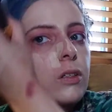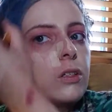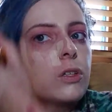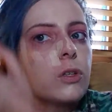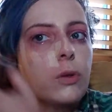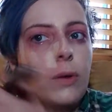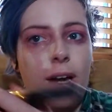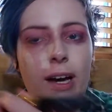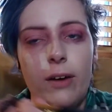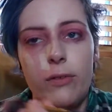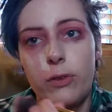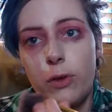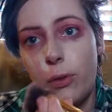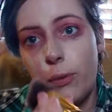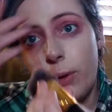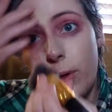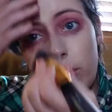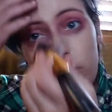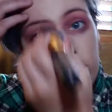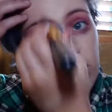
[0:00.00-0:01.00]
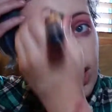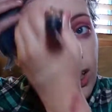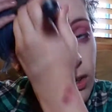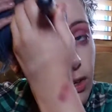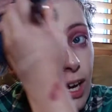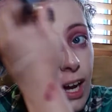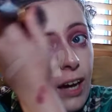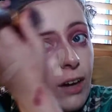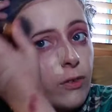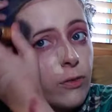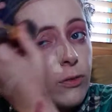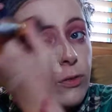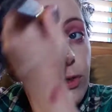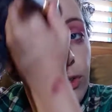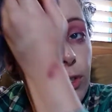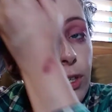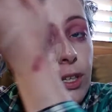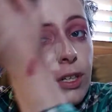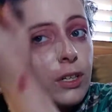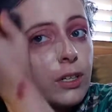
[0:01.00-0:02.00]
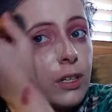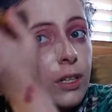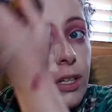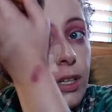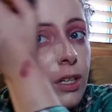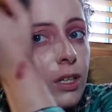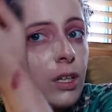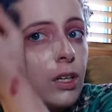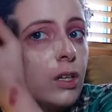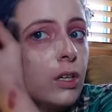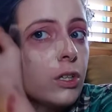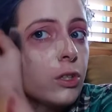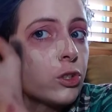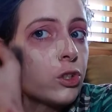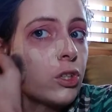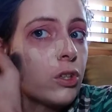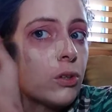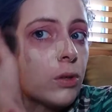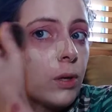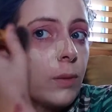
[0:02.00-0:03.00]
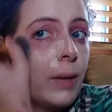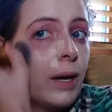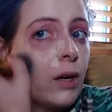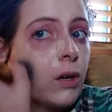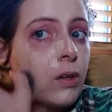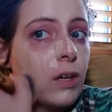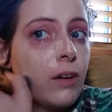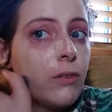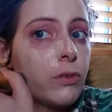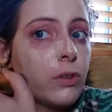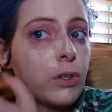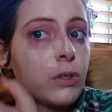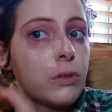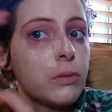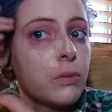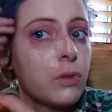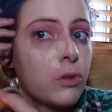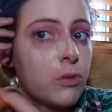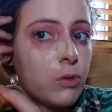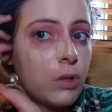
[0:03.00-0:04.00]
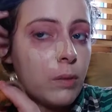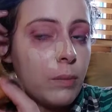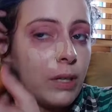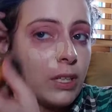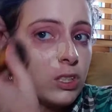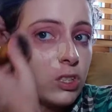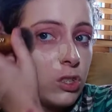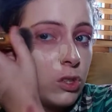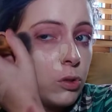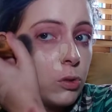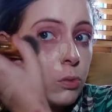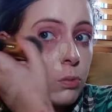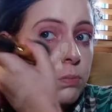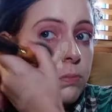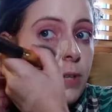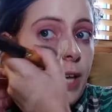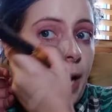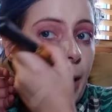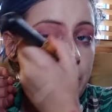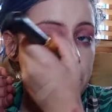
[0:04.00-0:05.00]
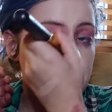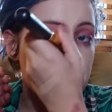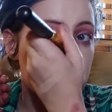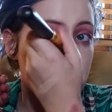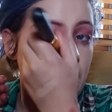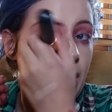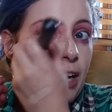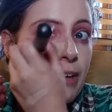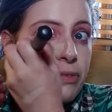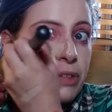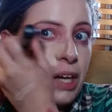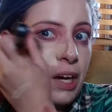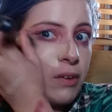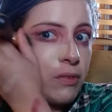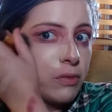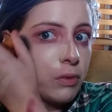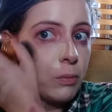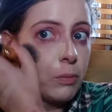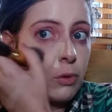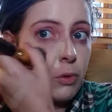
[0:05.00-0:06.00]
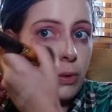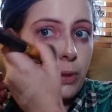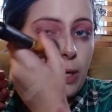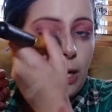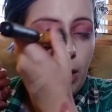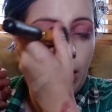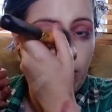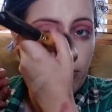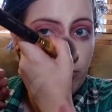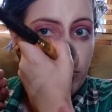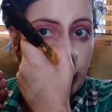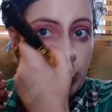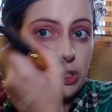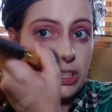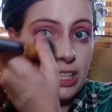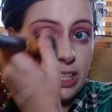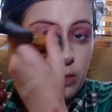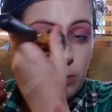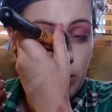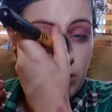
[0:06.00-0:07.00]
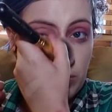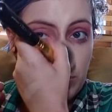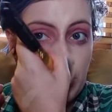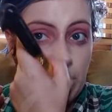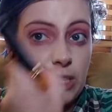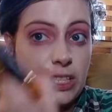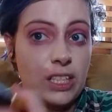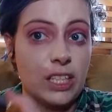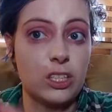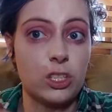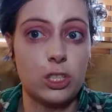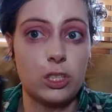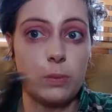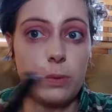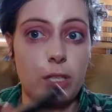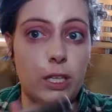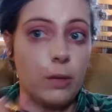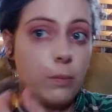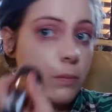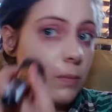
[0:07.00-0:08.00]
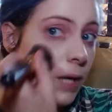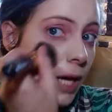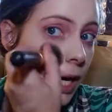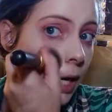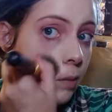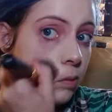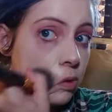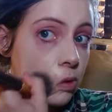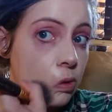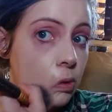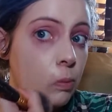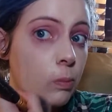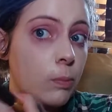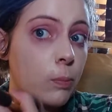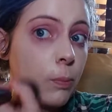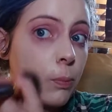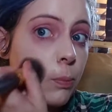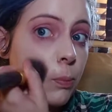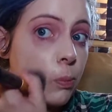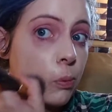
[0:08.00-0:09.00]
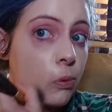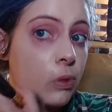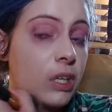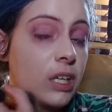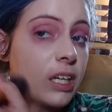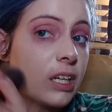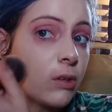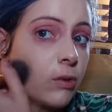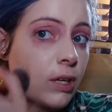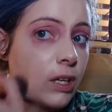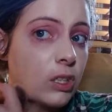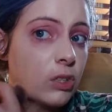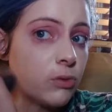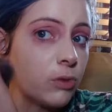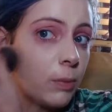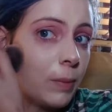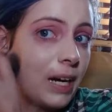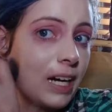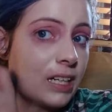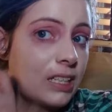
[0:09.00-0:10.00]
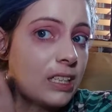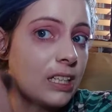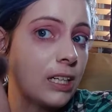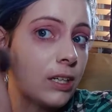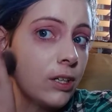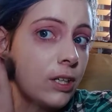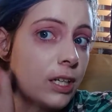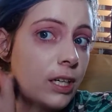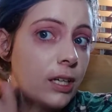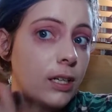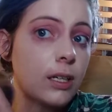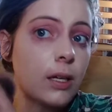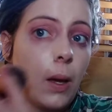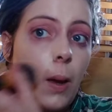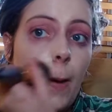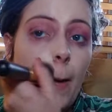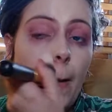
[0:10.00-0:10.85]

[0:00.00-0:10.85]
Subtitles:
you have to throw those out after, you should throw them out after 3 months. You absolutely have to have them thrown out after 6 months because they just become absolute breeding grounds for bacteria.